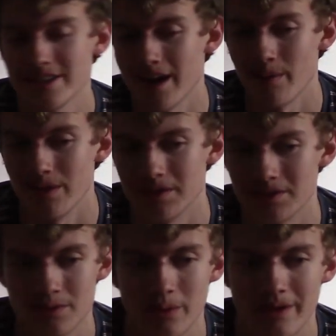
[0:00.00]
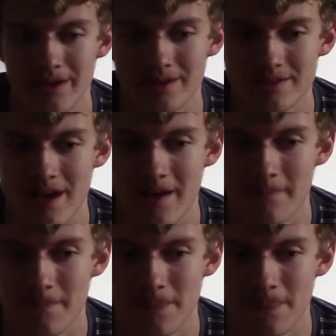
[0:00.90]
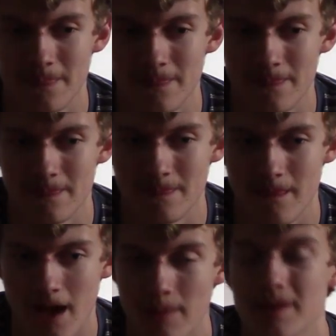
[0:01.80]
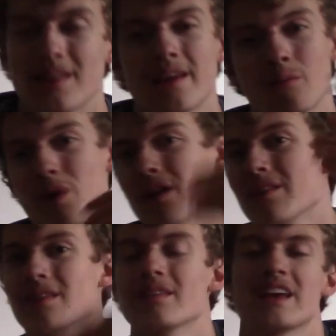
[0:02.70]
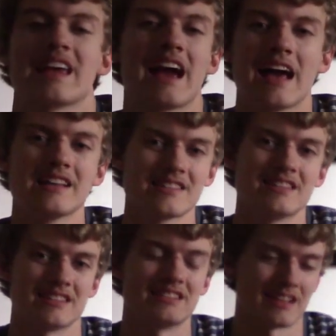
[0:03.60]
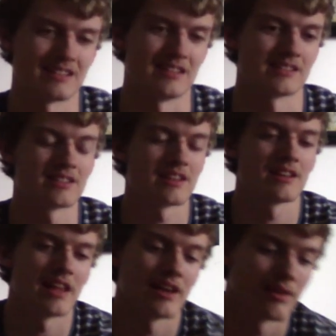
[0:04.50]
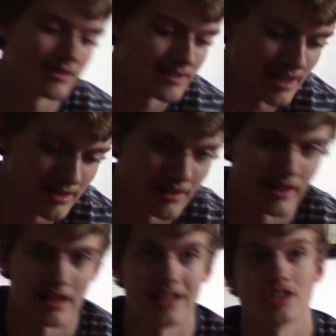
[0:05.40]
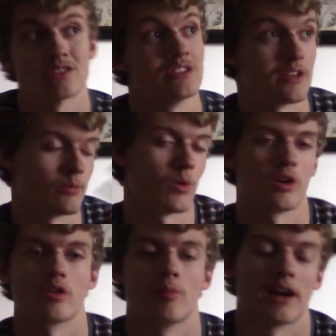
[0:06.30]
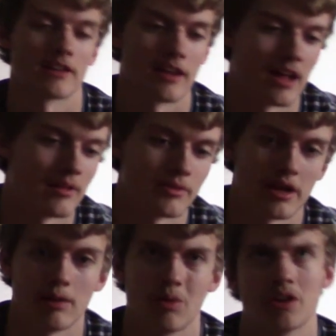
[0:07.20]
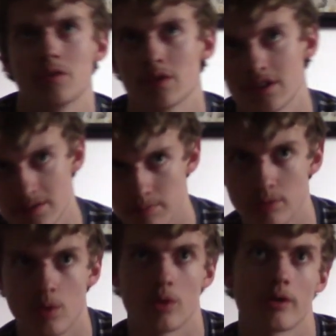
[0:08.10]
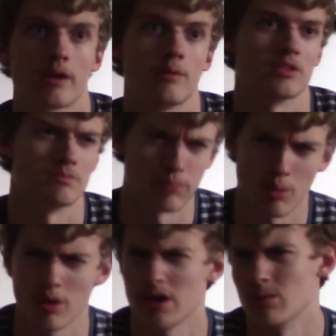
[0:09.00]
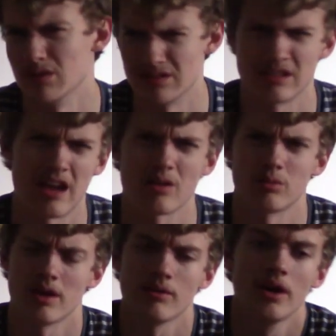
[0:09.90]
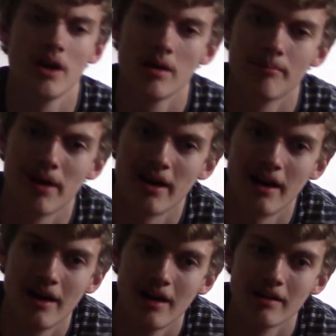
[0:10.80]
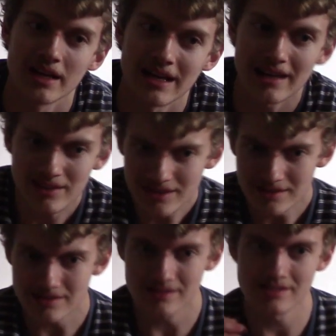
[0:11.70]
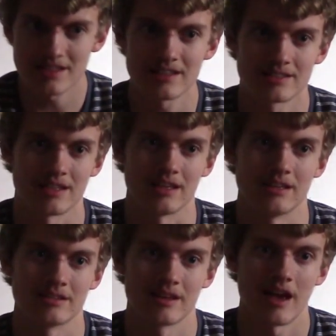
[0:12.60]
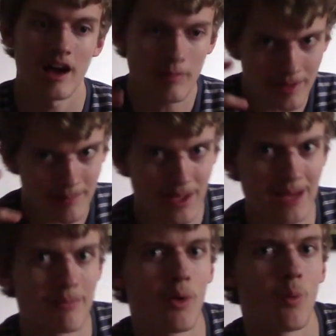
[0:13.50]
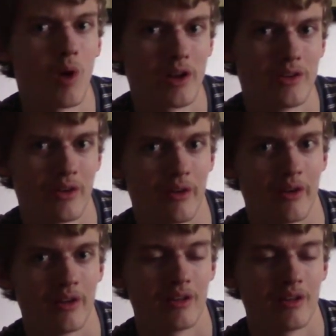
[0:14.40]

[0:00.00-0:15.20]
had with this story, is that, I mean, like, well, like, as in the 60s, because, like, later it's said that, like, he just didn't want to go back to Gallifrey, he wanted to explore, he was bored, he was scared, whatever, but, like, in the 60s, how many people wondered,